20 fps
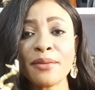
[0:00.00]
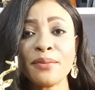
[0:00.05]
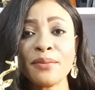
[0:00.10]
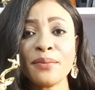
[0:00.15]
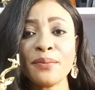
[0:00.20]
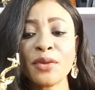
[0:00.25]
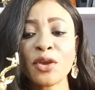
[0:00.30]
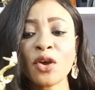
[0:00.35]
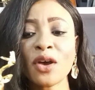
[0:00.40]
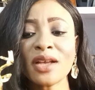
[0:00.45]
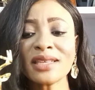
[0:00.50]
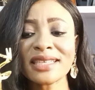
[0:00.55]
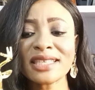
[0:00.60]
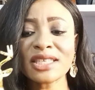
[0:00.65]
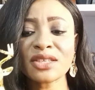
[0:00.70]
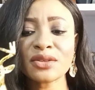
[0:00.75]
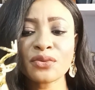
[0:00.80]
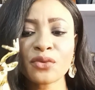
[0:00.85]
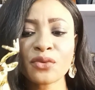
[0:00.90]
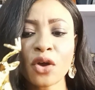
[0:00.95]
because
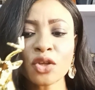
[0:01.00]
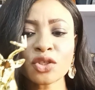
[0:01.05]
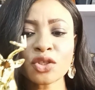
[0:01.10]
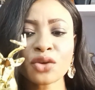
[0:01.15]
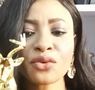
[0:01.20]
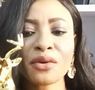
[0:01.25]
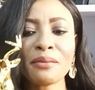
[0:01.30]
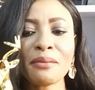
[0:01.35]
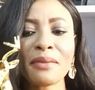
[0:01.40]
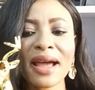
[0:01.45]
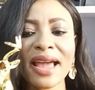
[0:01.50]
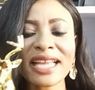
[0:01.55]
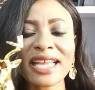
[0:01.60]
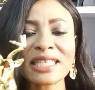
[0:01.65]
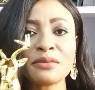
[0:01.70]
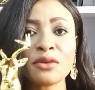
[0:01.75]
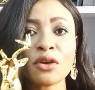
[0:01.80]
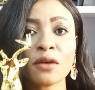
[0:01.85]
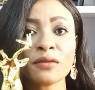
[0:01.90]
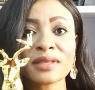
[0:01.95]
it also reminds
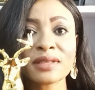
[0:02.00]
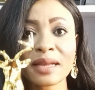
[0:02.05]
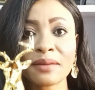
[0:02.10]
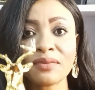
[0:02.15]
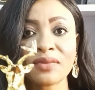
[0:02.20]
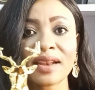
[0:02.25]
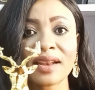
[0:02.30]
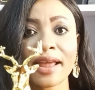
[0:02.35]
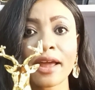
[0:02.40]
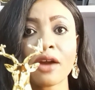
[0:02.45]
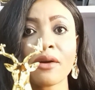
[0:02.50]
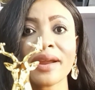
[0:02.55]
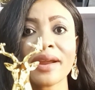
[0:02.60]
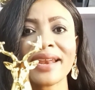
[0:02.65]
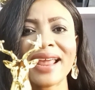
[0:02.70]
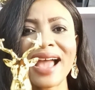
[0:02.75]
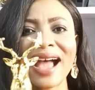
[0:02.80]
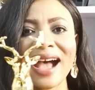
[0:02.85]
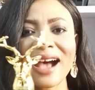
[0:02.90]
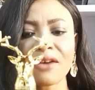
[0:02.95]
me of something I already
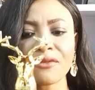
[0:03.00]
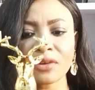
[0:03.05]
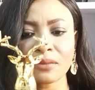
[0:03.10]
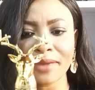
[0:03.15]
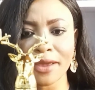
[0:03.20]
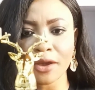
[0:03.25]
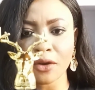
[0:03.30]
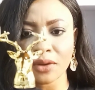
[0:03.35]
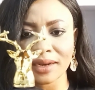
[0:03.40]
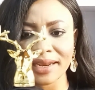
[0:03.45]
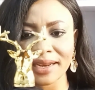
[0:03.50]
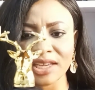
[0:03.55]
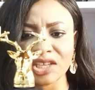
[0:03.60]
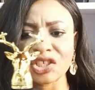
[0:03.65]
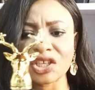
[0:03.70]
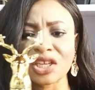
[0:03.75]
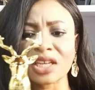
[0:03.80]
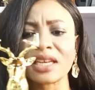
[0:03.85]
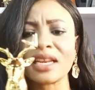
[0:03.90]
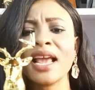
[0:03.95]
have in my
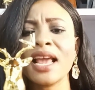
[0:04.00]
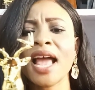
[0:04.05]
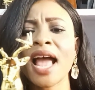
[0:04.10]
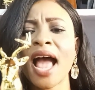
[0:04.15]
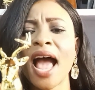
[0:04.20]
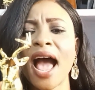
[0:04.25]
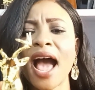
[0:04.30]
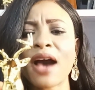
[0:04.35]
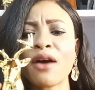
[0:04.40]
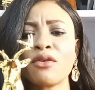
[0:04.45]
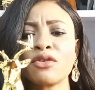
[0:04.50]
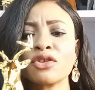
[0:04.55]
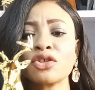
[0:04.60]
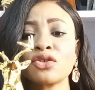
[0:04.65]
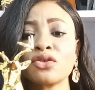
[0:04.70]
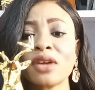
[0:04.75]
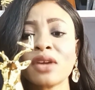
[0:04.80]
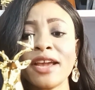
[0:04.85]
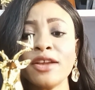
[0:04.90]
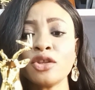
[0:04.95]
collection, I was
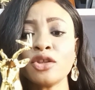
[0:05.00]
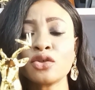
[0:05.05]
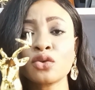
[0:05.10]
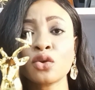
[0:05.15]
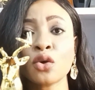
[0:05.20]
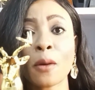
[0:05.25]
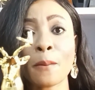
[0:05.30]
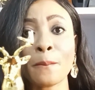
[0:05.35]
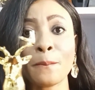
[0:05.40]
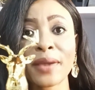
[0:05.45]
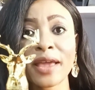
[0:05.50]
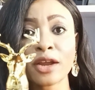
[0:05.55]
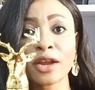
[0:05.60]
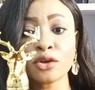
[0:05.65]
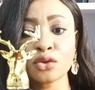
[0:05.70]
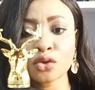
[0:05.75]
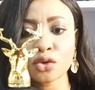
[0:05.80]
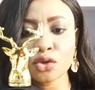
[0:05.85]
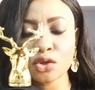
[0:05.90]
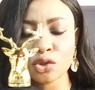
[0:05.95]
trying to compare
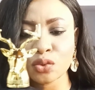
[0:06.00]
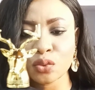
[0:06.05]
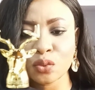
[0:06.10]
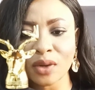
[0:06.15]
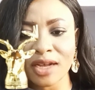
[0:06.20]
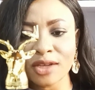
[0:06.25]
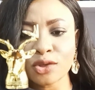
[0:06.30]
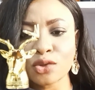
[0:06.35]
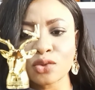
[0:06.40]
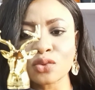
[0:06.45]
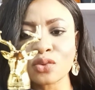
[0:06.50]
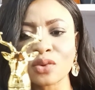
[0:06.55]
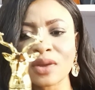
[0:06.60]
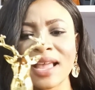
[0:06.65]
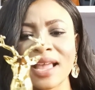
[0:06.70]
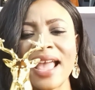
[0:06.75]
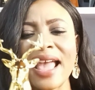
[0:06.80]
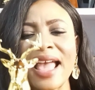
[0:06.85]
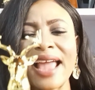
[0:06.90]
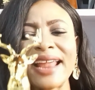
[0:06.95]
those ones to,
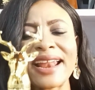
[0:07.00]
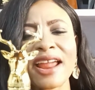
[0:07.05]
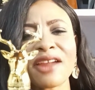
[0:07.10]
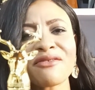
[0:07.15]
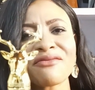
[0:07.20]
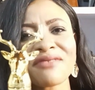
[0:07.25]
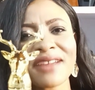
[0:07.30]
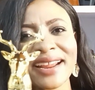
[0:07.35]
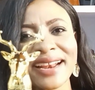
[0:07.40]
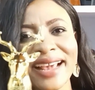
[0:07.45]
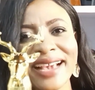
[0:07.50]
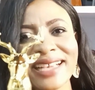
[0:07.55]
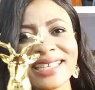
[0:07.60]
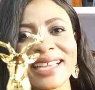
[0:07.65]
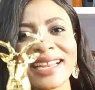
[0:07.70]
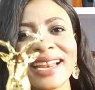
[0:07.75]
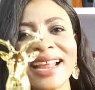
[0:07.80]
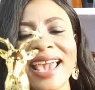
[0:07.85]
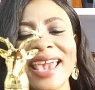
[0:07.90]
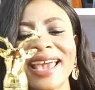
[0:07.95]
and I realized
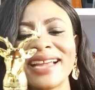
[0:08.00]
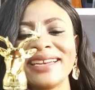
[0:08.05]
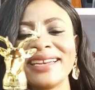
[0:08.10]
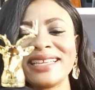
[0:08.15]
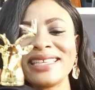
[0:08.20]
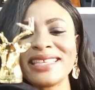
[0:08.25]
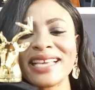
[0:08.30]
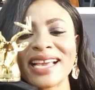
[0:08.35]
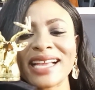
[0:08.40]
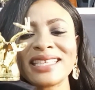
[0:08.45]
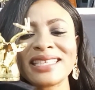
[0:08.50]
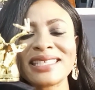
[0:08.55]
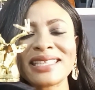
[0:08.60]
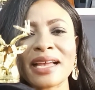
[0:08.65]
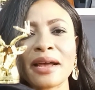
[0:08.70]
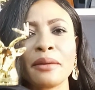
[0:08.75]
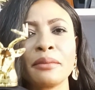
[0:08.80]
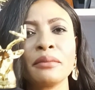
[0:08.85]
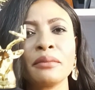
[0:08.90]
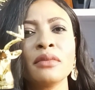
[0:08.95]
that I can detect
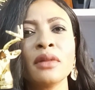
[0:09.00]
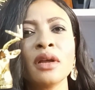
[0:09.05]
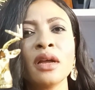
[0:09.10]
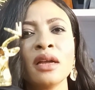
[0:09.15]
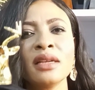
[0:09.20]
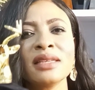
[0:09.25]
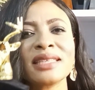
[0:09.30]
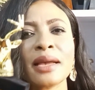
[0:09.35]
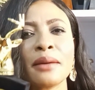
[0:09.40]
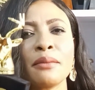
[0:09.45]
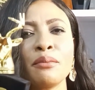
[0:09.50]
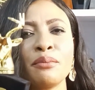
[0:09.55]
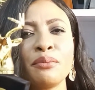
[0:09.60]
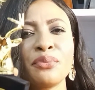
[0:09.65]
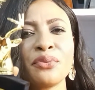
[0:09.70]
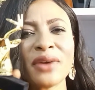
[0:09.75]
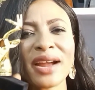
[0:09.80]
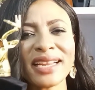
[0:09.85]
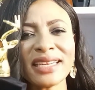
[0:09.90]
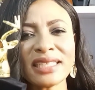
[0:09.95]
some
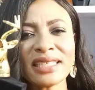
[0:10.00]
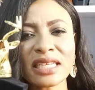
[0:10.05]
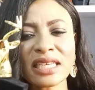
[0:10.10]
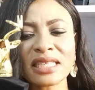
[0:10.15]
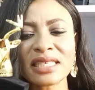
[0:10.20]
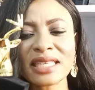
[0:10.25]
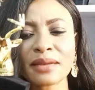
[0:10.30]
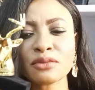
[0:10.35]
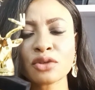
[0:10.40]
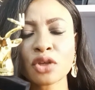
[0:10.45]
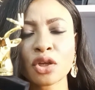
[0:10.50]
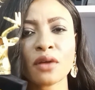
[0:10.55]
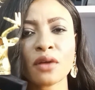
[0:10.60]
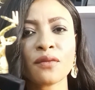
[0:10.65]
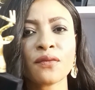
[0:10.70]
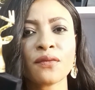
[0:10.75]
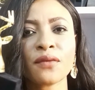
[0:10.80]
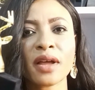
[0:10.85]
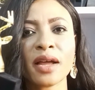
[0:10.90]
brandy, some sort of